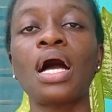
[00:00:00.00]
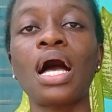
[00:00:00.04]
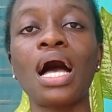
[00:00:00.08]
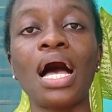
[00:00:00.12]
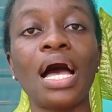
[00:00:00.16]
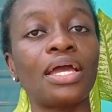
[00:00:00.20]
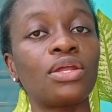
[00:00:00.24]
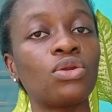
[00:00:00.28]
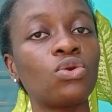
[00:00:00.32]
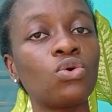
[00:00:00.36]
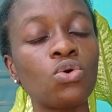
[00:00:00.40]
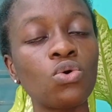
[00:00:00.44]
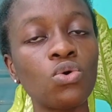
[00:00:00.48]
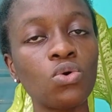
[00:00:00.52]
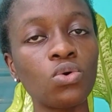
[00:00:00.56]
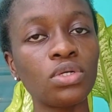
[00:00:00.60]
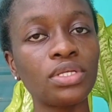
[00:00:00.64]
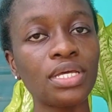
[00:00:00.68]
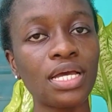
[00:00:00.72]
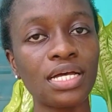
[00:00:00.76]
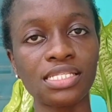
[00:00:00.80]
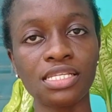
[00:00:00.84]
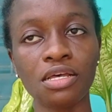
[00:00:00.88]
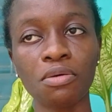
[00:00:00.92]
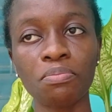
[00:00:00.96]
I know
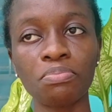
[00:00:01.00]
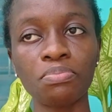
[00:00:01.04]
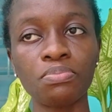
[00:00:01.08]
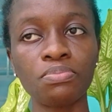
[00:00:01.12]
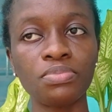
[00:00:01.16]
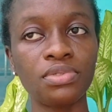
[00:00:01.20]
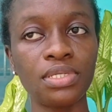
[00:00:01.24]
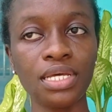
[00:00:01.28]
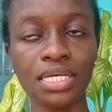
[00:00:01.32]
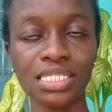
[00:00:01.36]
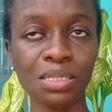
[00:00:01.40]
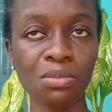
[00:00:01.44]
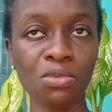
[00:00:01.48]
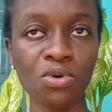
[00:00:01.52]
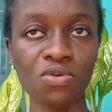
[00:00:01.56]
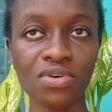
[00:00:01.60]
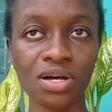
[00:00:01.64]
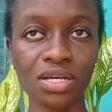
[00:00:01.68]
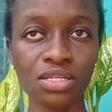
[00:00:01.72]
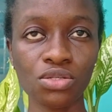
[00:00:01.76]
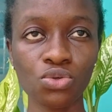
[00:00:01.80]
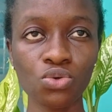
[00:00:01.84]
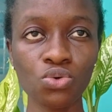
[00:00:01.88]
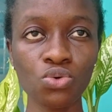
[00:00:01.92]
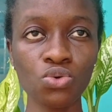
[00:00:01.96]
there are some of
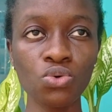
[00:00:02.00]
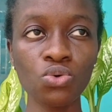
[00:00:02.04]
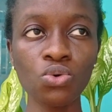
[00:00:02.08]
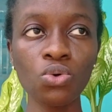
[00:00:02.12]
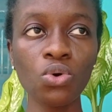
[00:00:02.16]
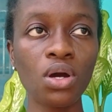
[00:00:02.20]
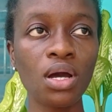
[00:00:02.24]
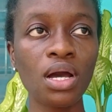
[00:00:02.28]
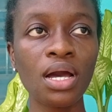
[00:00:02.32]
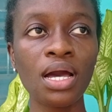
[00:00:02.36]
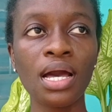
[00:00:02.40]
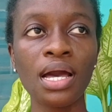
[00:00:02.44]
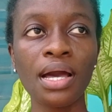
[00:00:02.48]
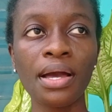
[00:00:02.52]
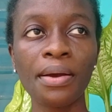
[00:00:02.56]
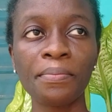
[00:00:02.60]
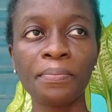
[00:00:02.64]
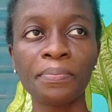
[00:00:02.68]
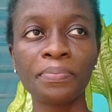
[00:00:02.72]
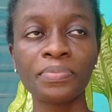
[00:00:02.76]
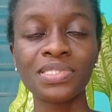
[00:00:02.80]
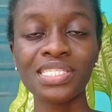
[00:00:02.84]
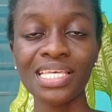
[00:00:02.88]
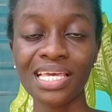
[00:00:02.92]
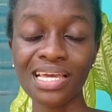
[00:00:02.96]
us who
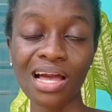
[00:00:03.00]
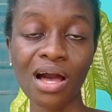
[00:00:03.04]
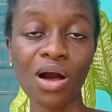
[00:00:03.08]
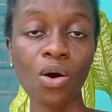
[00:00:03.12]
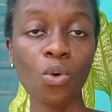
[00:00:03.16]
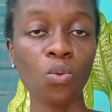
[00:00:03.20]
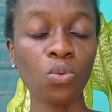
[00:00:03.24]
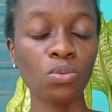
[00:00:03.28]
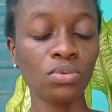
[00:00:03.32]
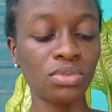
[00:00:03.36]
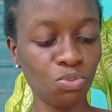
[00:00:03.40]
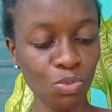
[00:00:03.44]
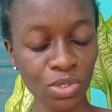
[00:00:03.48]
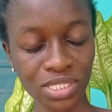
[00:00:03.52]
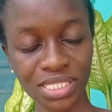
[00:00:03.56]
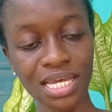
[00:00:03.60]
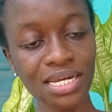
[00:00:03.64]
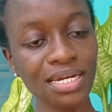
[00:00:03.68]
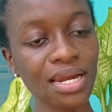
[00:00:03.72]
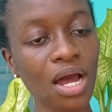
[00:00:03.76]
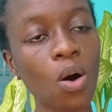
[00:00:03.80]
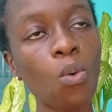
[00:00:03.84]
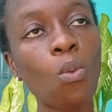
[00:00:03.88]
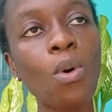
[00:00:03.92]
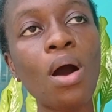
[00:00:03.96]
take
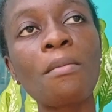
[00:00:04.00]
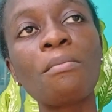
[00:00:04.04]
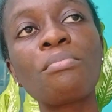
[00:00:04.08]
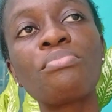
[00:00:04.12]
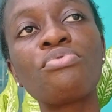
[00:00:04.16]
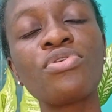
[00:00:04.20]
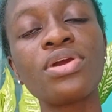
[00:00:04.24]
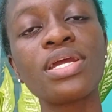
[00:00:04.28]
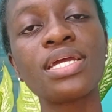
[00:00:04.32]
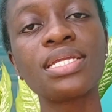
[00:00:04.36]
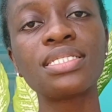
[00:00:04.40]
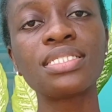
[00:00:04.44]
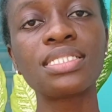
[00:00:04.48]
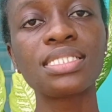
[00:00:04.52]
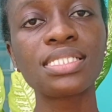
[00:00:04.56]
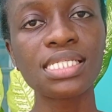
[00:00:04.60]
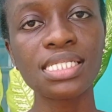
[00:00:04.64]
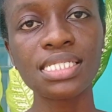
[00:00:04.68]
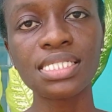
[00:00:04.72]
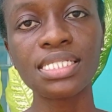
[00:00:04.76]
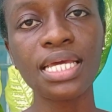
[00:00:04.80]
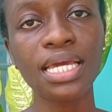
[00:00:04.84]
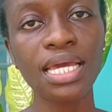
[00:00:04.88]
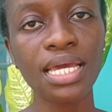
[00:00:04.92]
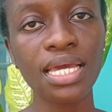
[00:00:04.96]
down one braid
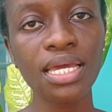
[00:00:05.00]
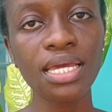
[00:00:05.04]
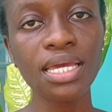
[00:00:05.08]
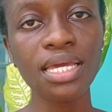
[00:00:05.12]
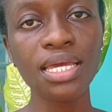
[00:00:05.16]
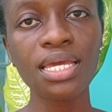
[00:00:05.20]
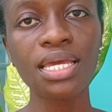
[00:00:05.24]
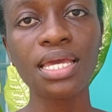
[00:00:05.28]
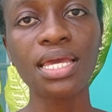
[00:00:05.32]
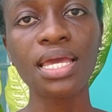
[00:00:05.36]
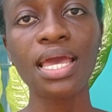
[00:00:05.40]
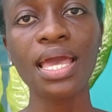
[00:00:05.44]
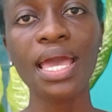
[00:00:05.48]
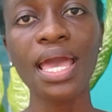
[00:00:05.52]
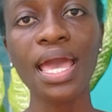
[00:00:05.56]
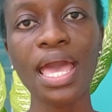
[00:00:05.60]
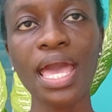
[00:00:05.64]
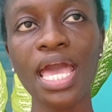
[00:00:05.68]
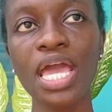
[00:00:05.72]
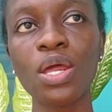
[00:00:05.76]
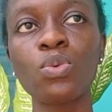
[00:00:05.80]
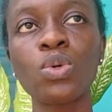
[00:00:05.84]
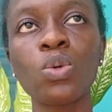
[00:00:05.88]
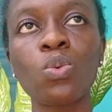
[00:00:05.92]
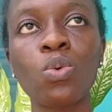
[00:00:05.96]
today
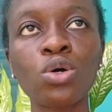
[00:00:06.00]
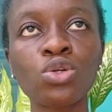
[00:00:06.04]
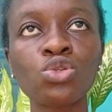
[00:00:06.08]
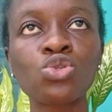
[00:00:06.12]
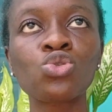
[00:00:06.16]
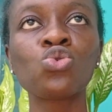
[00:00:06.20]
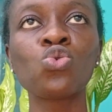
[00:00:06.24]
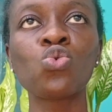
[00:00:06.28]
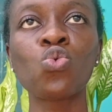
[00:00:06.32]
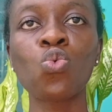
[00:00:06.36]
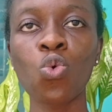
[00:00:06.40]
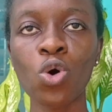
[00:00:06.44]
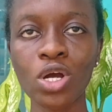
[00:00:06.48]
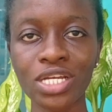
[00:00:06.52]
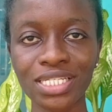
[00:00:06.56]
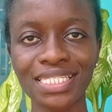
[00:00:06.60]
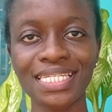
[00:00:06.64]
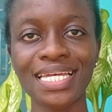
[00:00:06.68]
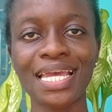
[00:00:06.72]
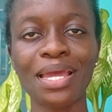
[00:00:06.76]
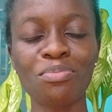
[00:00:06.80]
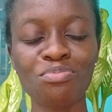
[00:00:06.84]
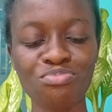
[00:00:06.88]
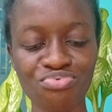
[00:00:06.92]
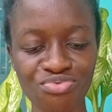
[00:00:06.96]
and we want to wash
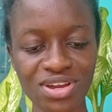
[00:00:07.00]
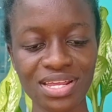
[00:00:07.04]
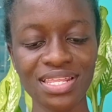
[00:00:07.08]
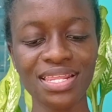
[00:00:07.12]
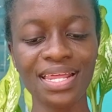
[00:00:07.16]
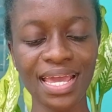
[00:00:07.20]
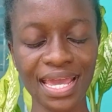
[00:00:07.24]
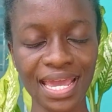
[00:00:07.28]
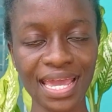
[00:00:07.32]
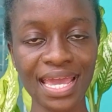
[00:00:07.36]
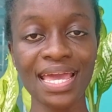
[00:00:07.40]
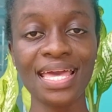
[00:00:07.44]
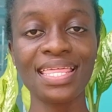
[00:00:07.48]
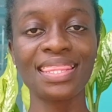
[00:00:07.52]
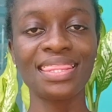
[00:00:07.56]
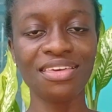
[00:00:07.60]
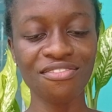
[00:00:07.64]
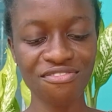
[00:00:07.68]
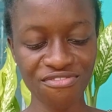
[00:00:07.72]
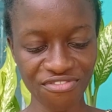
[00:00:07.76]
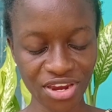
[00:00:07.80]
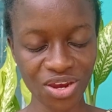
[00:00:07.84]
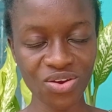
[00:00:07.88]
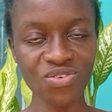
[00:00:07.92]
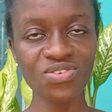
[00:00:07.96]
and braid the hair the
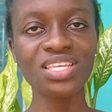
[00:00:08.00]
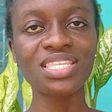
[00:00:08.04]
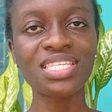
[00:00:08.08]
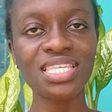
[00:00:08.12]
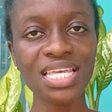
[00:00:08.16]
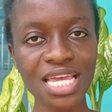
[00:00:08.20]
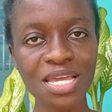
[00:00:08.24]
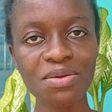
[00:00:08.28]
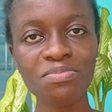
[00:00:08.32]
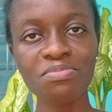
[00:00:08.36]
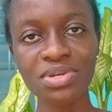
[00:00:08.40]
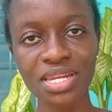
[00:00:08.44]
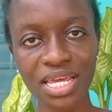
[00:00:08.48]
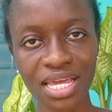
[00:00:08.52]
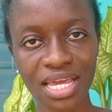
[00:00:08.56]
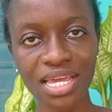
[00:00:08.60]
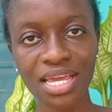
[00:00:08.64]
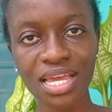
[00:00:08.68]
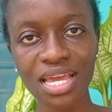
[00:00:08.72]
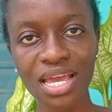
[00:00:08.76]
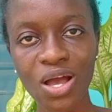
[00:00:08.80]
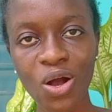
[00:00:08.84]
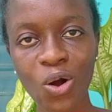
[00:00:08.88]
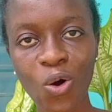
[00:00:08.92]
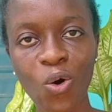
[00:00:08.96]
very same day
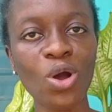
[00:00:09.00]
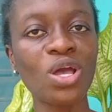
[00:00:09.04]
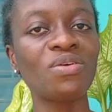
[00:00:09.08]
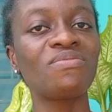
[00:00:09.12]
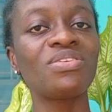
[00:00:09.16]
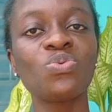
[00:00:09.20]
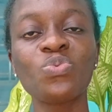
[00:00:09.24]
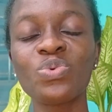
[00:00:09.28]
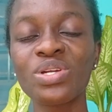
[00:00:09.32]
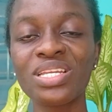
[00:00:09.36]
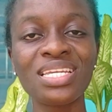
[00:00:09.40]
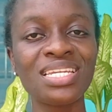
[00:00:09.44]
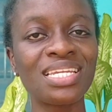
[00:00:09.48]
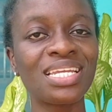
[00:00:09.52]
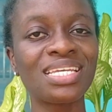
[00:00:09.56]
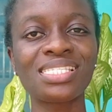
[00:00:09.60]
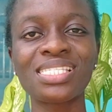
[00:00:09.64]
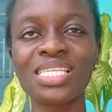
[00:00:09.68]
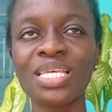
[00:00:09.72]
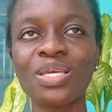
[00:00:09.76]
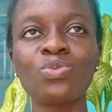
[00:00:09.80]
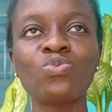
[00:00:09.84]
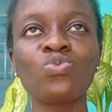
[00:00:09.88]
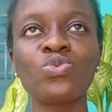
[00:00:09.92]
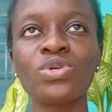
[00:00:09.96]
or even within the
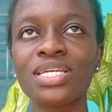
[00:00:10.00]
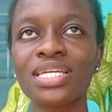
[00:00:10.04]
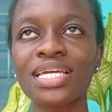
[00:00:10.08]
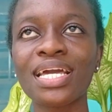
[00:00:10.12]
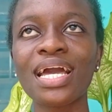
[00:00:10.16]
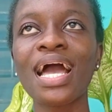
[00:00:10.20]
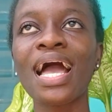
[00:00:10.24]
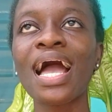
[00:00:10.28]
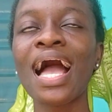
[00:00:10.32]
same week.